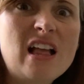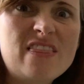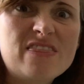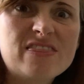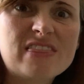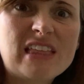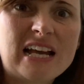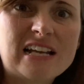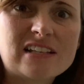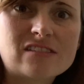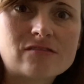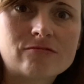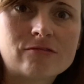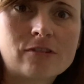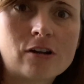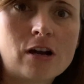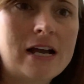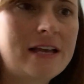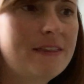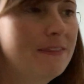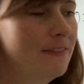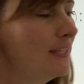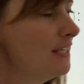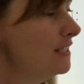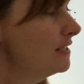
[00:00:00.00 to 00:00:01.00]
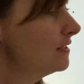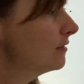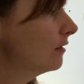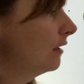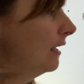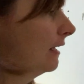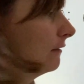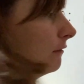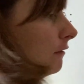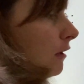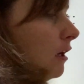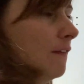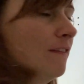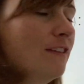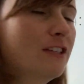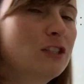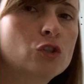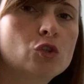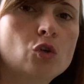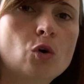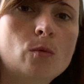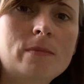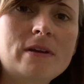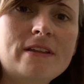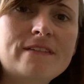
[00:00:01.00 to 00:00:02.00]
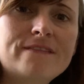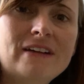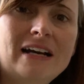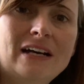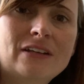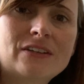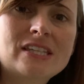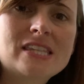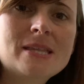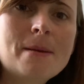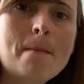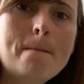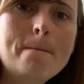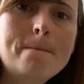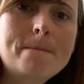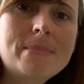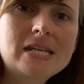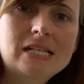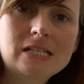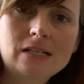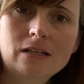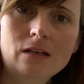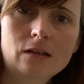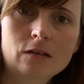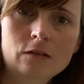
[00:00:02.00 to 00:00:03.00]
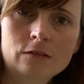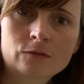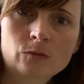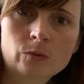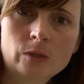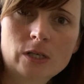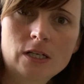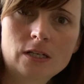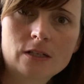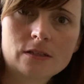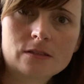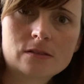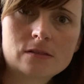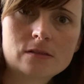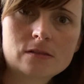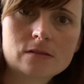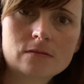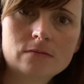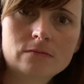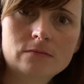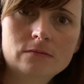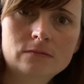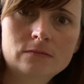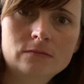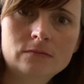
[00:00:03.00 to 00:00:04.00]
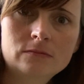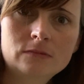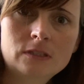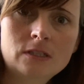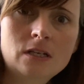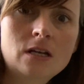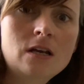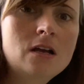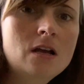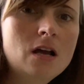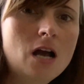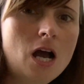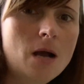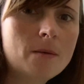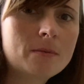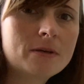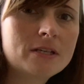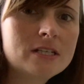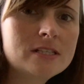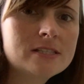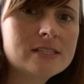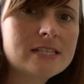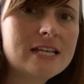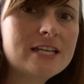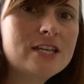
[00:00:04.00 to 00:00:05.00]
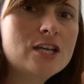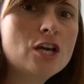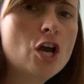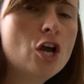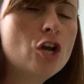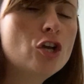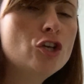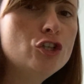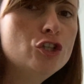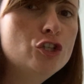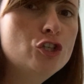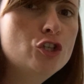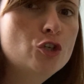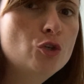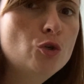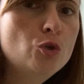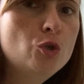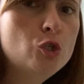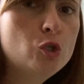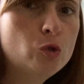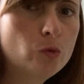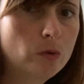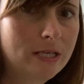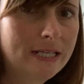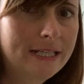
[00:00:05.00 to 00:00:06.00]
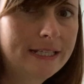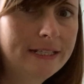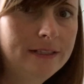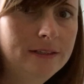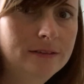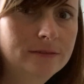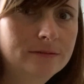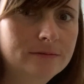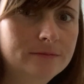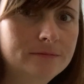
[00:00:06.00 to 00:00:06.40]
That's right, this digraph is normally found in the middle of words. I'm going to say usually,